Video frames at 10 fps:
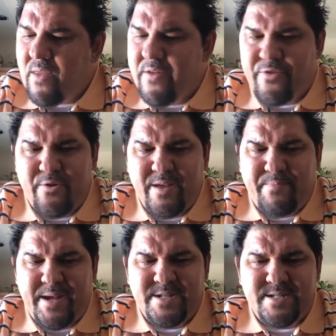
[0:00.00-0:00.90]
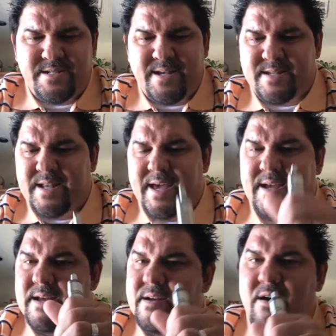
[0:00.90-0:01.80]
30 PG, 6
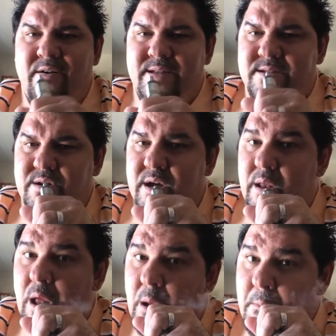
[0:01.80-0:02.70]
Nick. Oh, that's good.